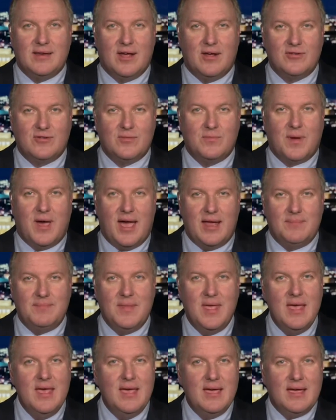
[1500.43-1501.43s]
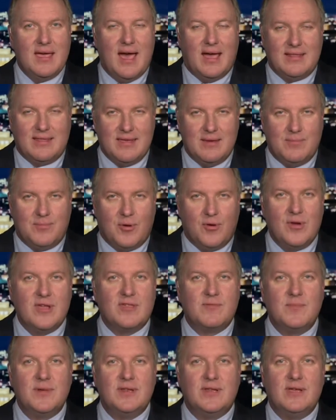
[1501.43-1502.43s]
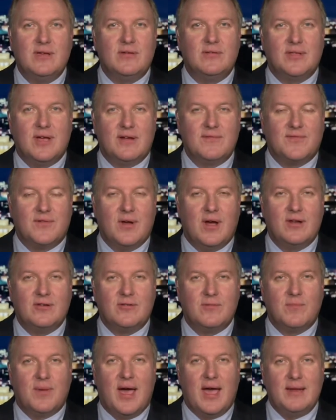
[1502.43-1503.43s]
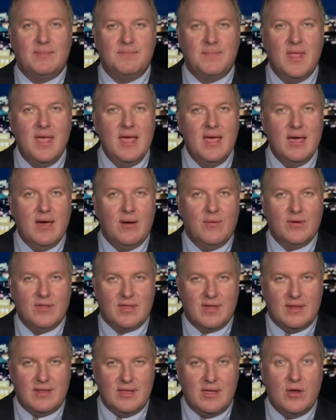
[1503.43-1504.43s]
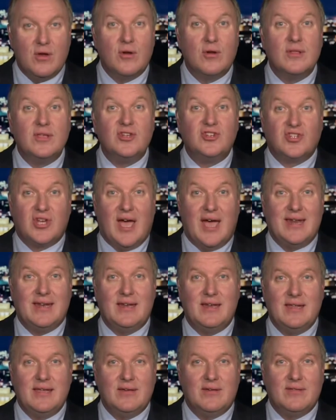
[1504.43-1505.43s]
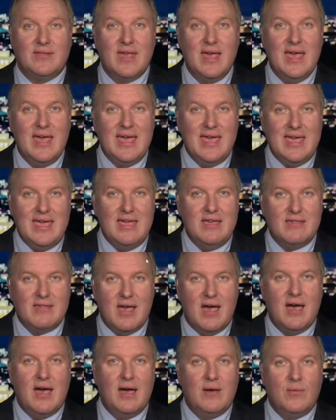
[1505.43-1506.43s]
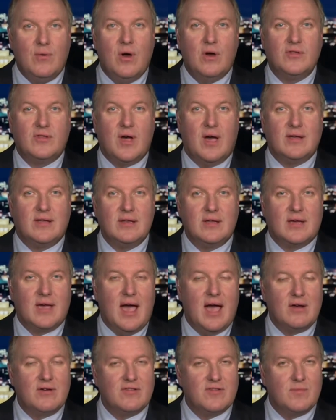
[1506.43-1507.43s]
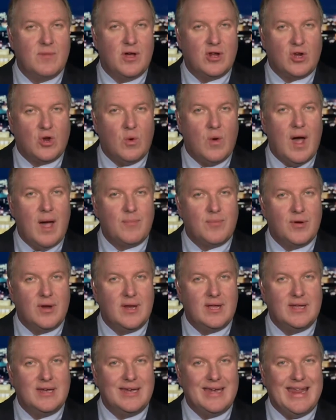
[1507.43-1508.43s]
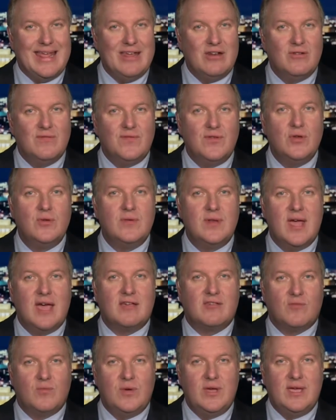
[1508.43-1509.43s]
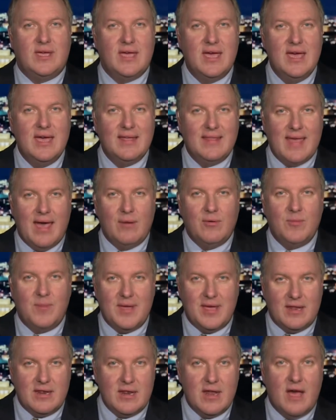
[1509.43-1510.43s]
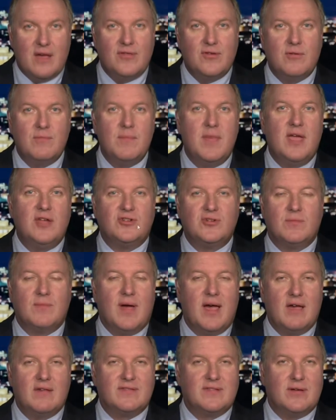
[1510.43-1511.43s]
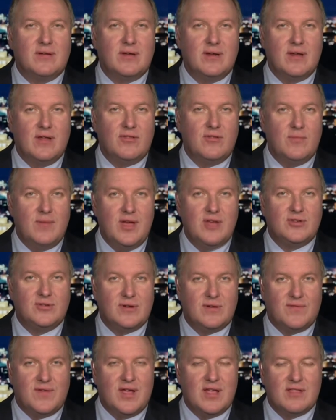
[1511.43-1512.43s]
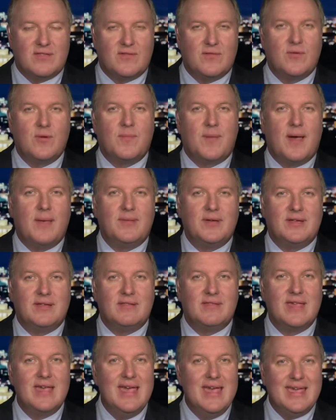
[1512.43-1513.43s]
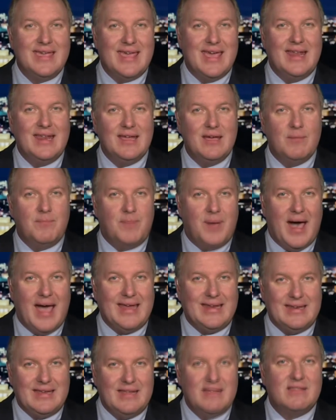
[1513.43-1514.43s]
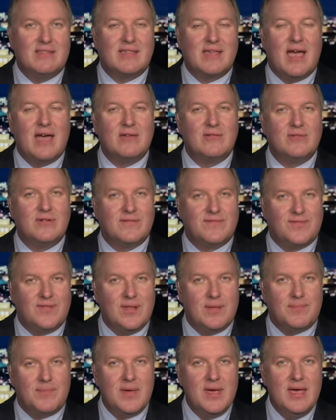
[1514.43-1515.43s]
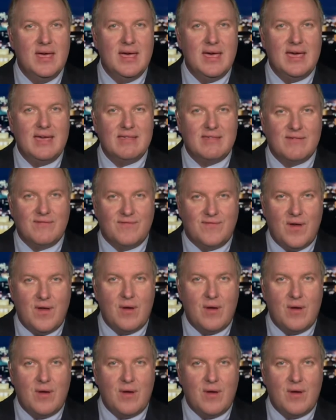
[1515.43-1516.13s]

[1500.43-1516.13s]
they're just quitting, because they can't keep up. I mean, they're just confused in this matriarchy, but it's not like these are the conquering spirits. That's what I don't see in a lot of these guys. But anyway, I can't follow where he's, you know, stands on anything, you know. It's a lot of fun to read him, but like I said, where does he think this elite is going to emerge from?